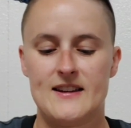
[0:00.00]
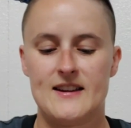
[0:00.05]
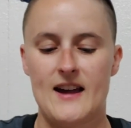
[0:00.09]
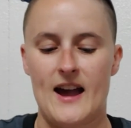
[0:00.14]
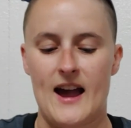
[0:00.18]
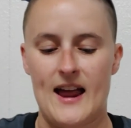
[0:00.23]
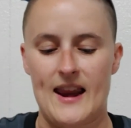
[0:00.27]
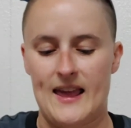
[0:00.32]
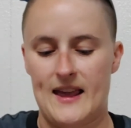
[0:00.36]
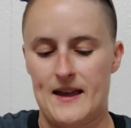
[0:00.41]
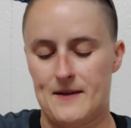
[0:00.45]

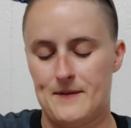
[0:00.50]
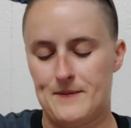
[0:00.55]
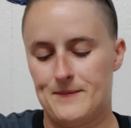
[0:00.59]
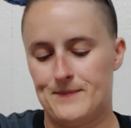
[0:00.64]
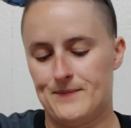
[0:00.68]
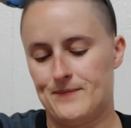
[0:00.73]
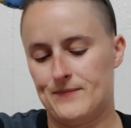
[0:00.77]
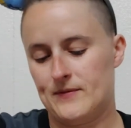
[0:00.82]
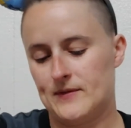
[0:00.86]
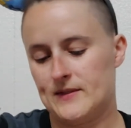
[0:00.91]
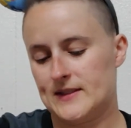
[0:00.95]
Got
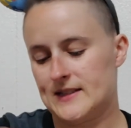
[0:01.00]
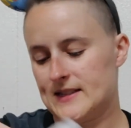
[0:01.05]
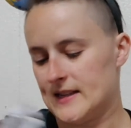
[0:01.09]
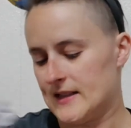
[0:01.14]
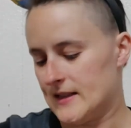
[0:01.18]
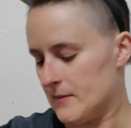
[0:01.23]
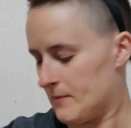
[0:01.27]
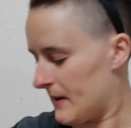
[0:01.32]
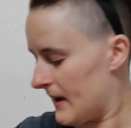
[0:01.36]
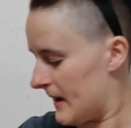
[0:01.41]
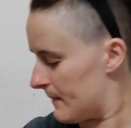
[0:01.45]
it.
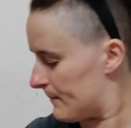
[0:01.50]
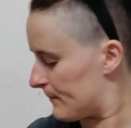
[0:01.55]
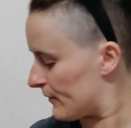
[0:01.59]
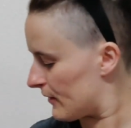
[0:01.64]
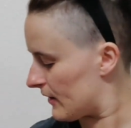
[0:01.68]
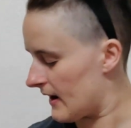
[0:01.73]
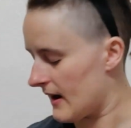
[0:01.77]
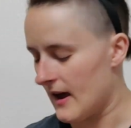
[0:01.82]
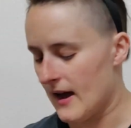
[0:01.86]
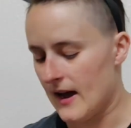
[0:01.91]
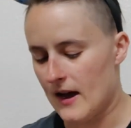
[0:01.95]
get the paper
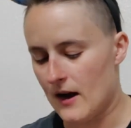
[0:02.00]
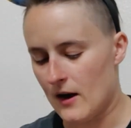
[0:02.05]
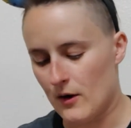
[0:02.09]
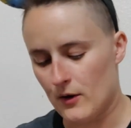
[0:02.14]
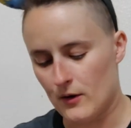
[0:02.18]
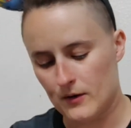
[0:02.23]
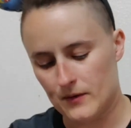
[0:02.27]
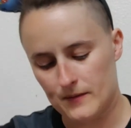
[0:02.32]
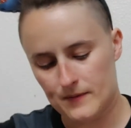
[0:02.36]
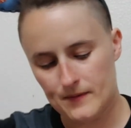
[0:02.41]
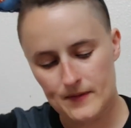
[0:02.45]

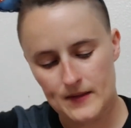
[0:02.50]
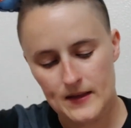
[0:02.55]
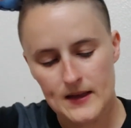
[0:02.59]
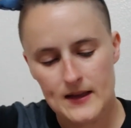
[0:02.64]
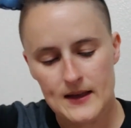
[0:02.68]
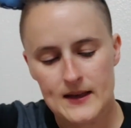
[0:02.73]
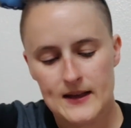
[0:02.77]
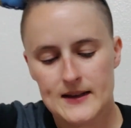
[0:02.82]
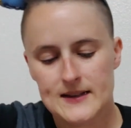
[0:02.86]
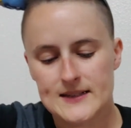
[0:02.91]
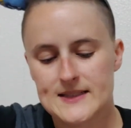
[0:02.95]
out.
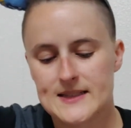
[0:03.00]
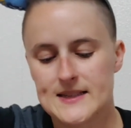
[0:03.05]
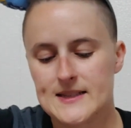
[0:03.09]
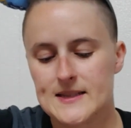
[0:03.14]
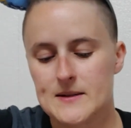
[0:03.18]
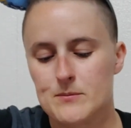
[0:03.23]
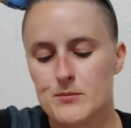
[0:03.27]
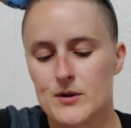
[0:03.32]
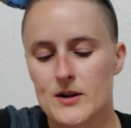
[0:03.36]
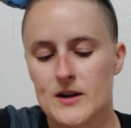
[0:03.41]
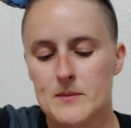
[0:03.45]
See
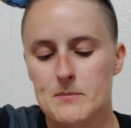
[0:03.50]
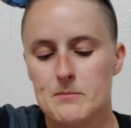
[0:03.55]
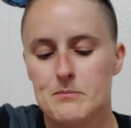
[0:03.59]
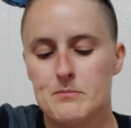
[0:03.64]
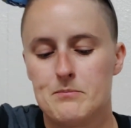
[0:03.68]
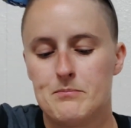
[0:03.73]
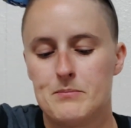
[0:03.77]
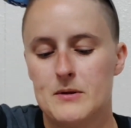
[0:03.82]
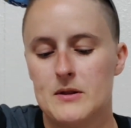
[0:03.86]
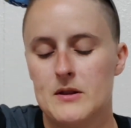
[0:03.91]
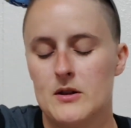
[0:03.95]
some pretty
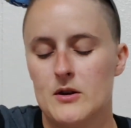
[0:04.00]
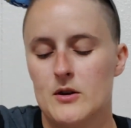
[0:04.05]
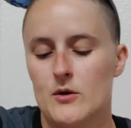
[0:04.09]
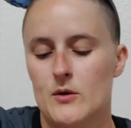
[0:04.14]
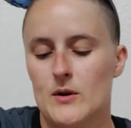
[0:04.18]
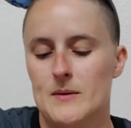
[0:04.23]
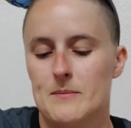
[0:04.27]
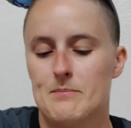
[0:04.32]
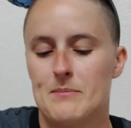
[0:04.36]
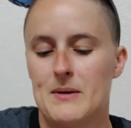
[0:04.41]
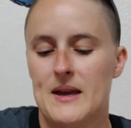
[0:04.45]

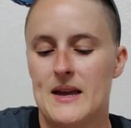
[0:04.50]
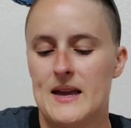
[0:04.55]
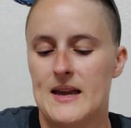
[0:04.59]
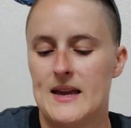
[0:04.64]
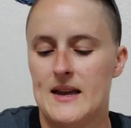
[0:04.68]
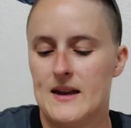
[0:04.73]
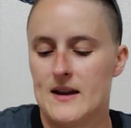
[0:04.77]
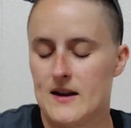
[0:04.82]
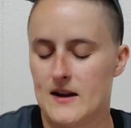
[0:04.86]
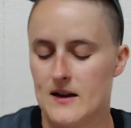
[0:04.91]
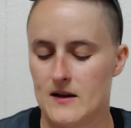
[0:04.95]
blue and
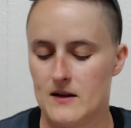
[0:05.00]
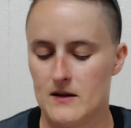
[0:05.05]
pink.